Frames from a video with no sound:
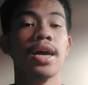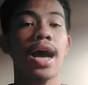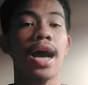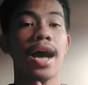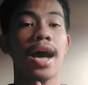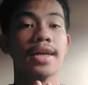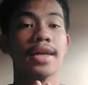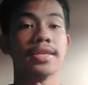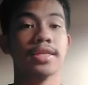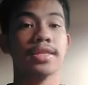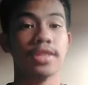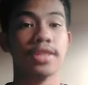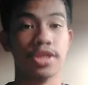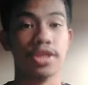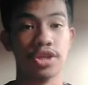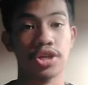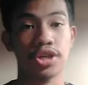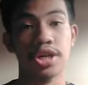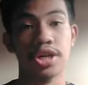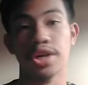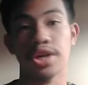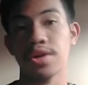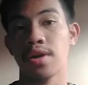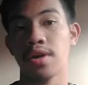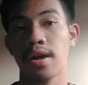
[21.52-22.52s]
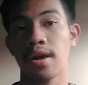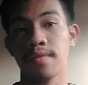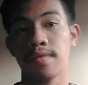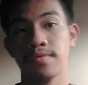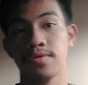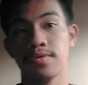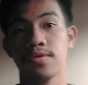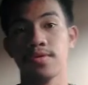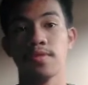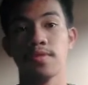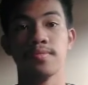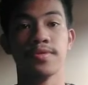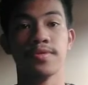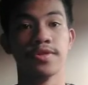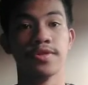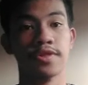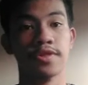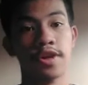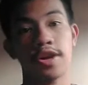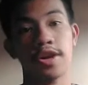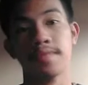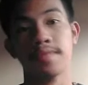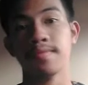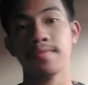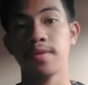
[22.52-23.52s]
as a teacher, you have to
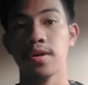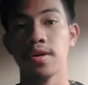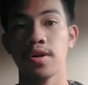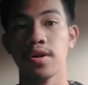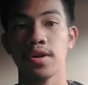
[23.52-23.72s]
observe,